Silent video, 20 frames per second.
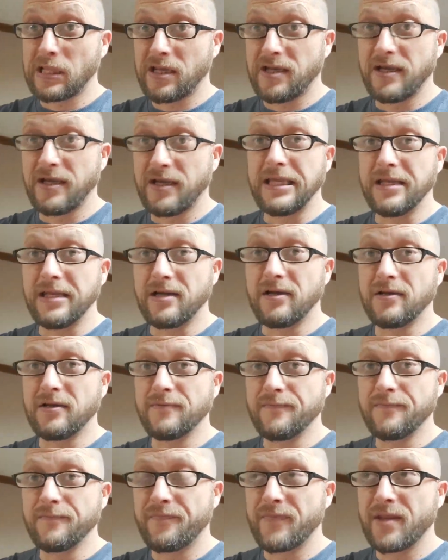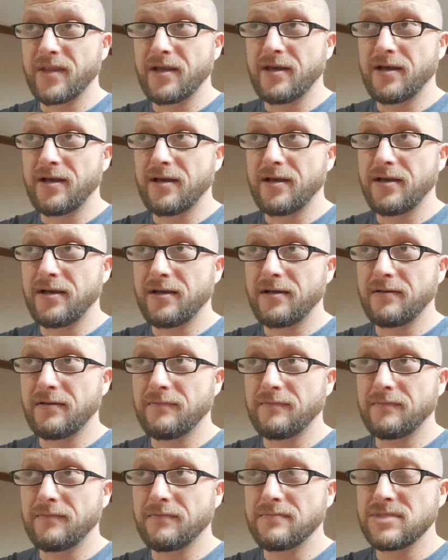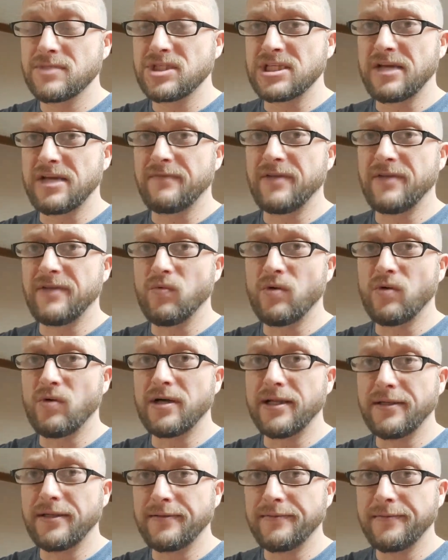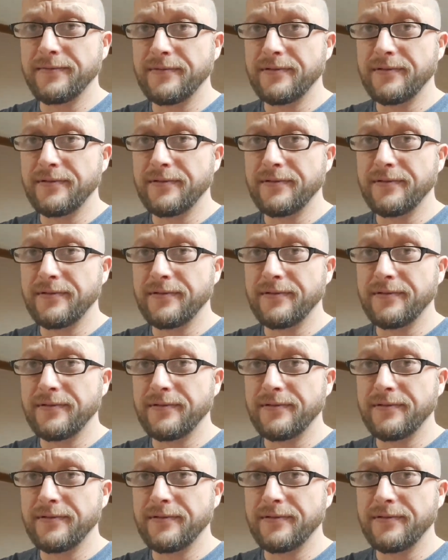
I get on 71.